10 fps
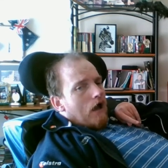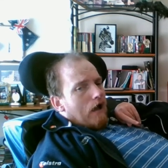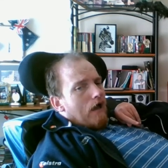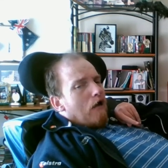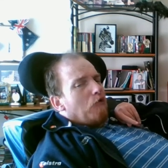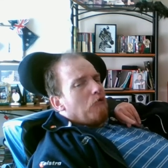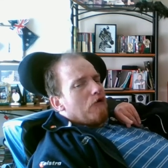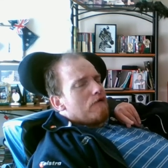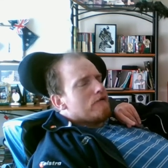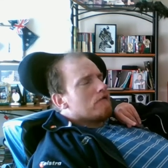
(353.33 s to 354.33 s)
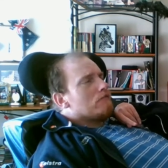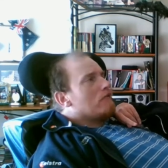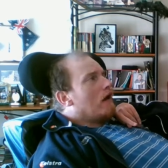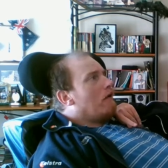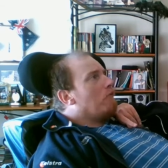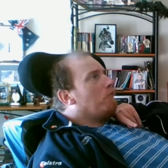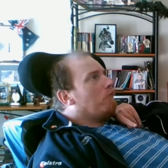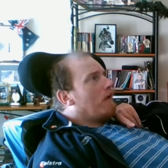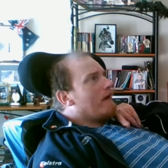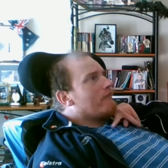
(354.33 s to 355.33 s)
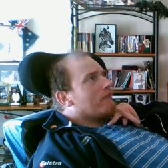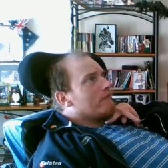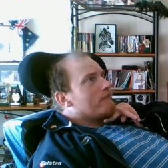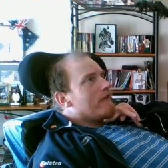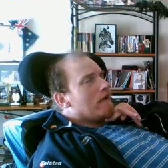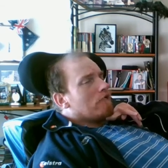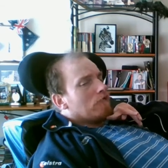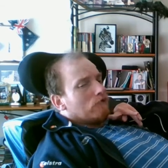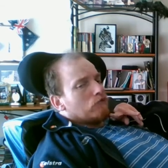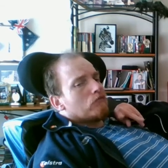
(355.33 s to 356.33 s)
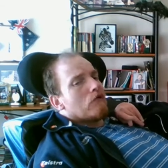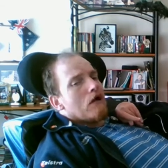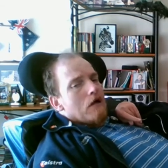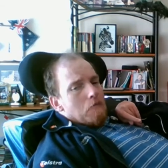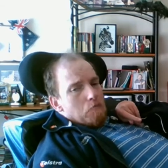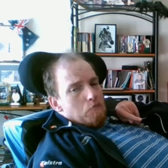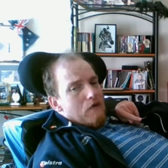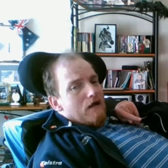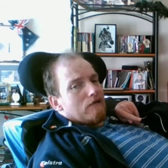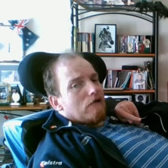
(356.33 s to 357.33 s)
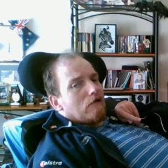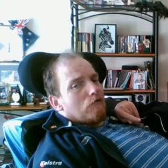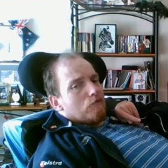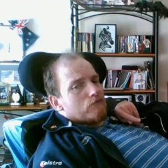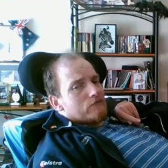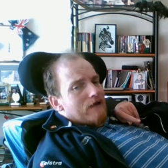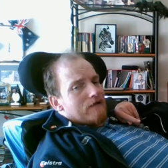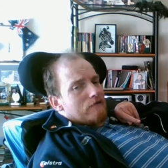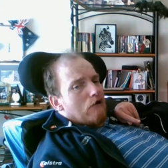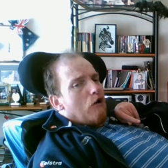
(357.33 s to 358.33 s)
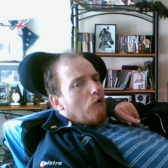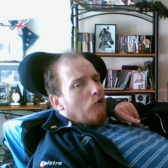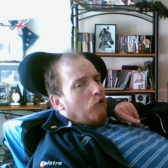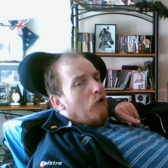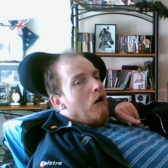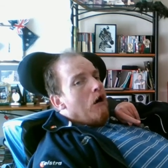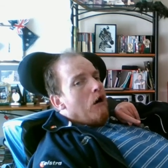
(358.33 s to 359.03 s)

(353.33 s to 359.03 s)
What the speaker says: How will you know where the nearest medical center or